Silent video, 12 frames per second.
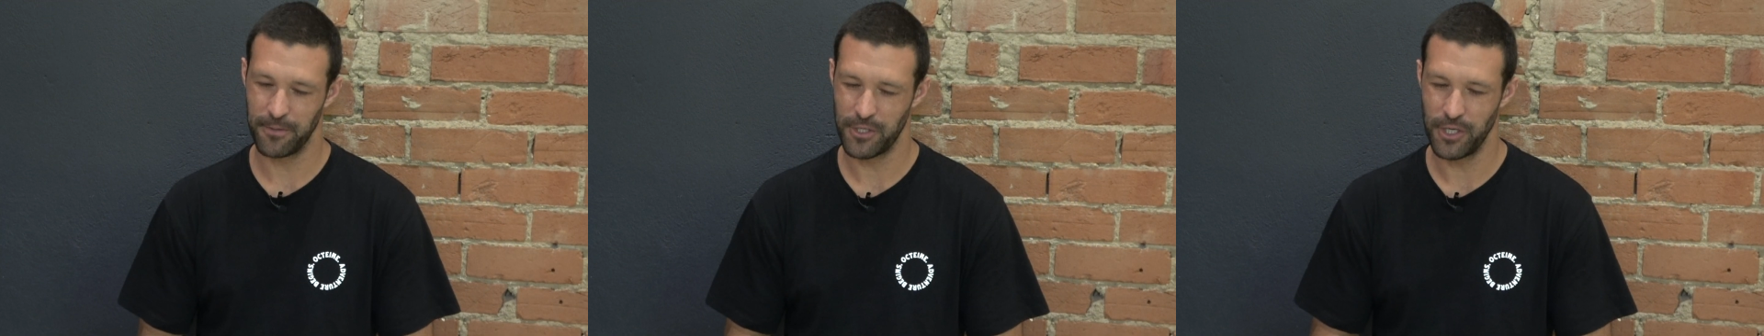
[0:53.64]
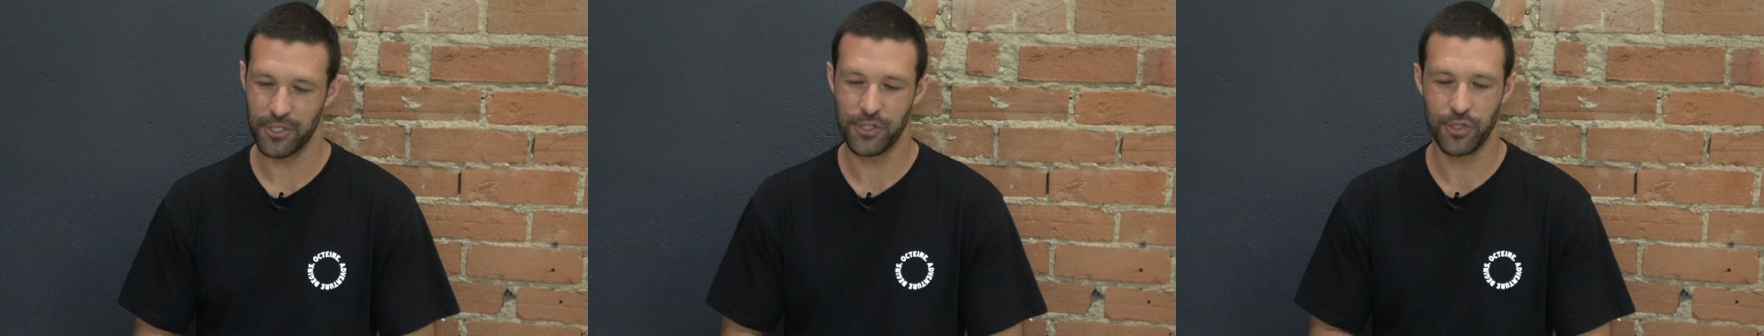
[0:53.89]
which
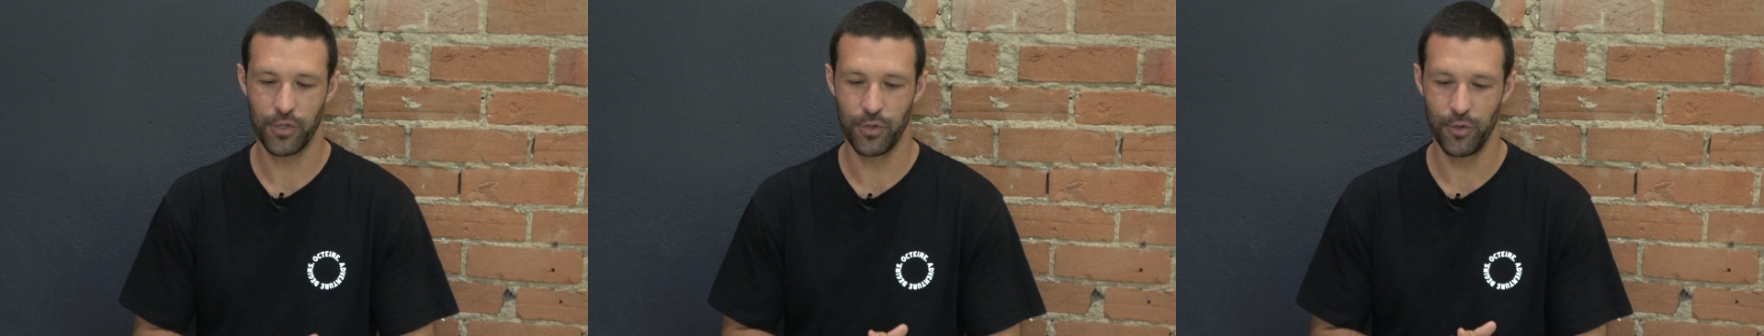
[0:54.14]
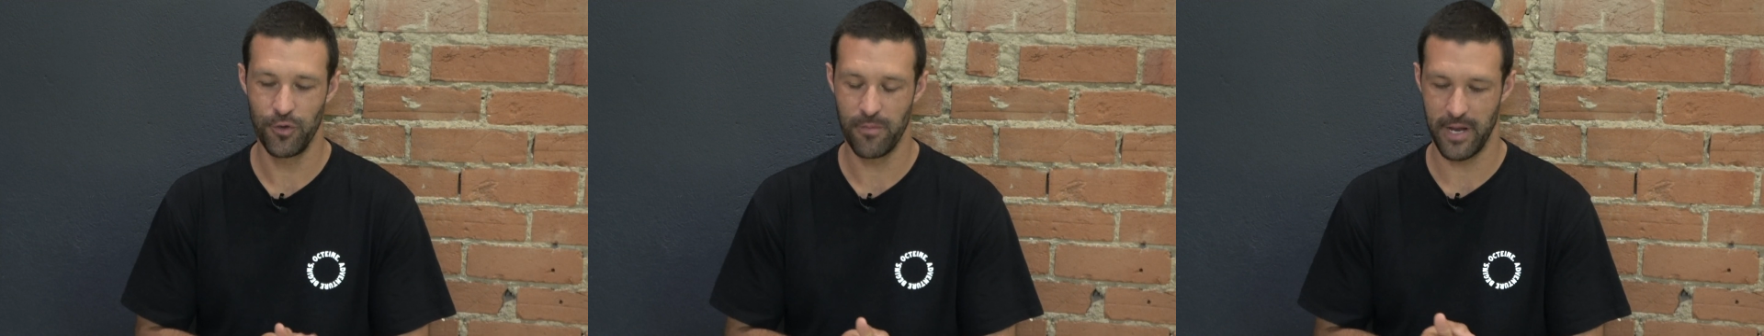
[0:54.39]
not
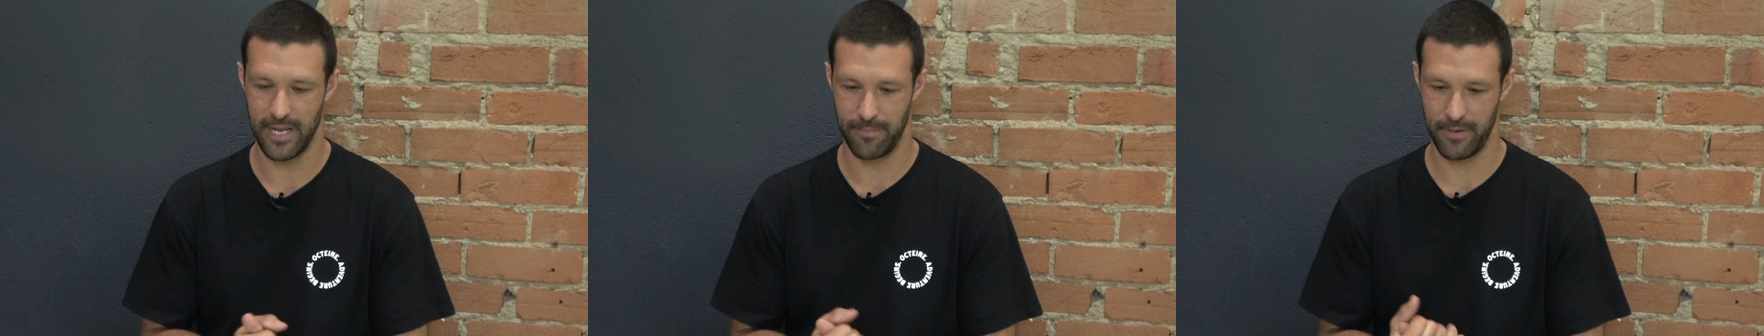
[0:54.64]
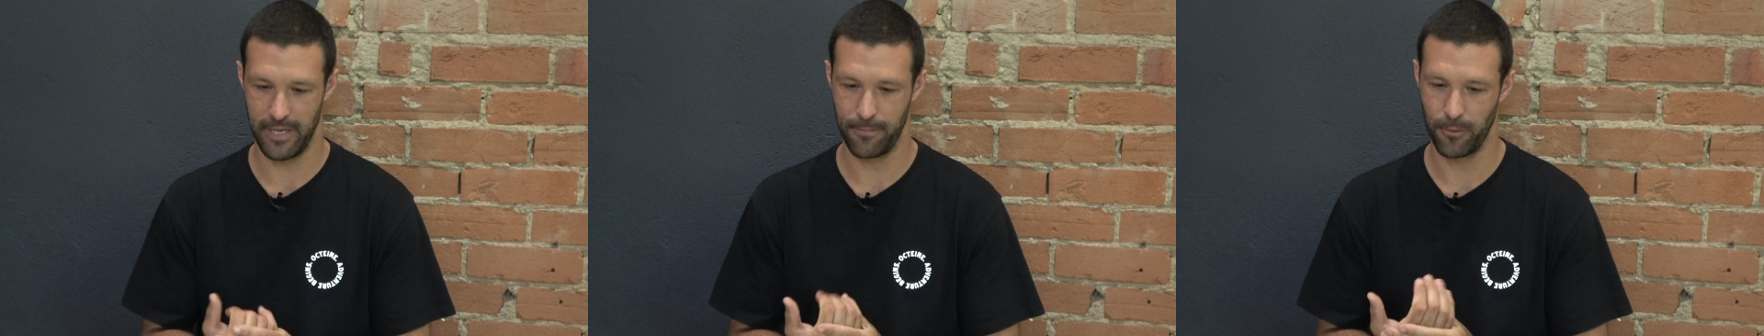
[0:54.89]
too many
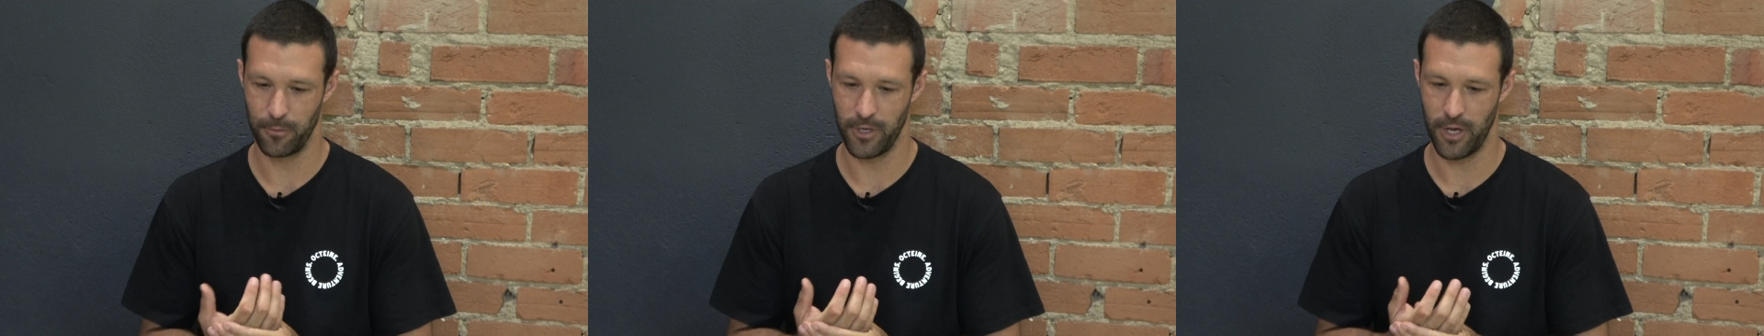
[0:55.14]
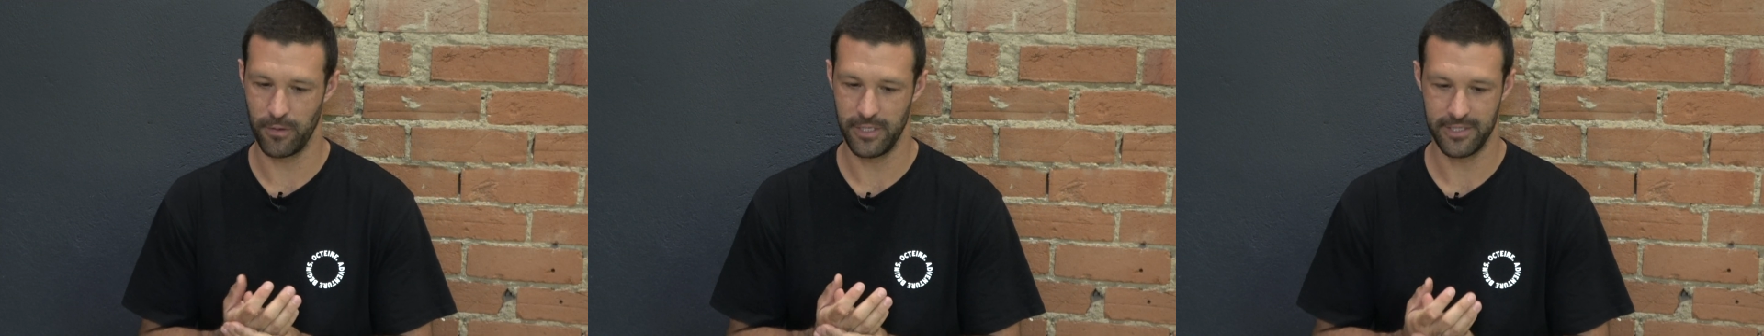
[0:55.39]
people
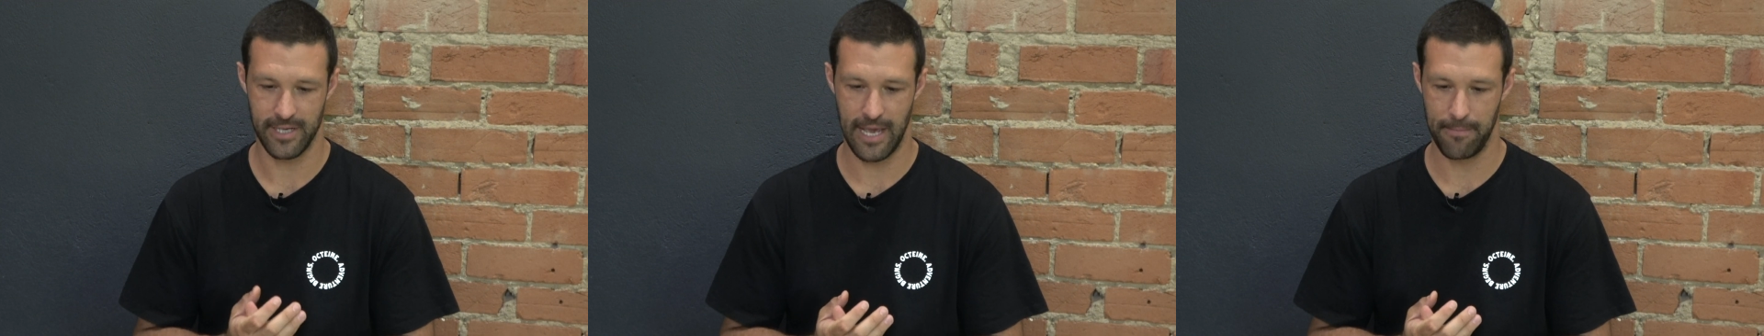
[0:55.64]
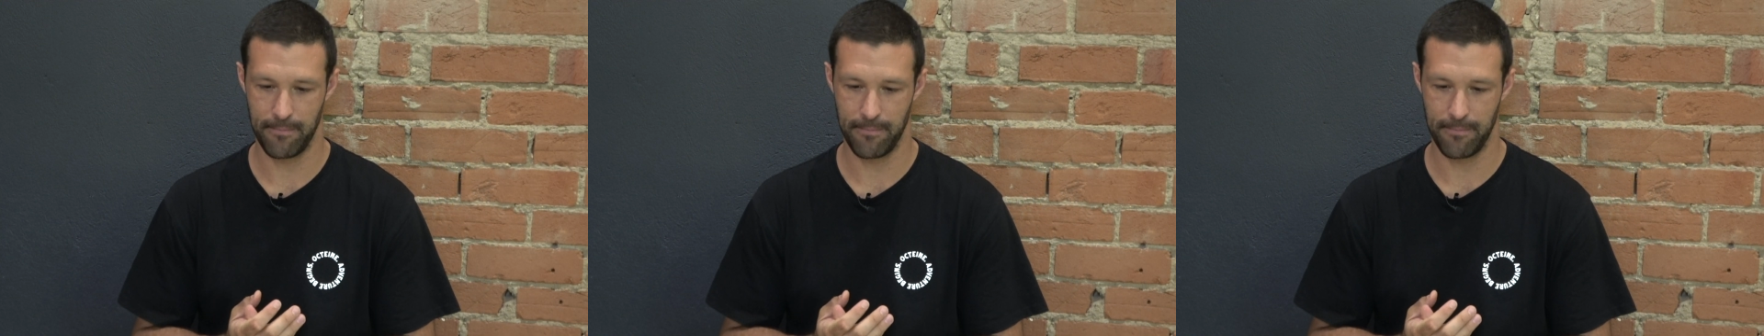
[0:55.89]
know, is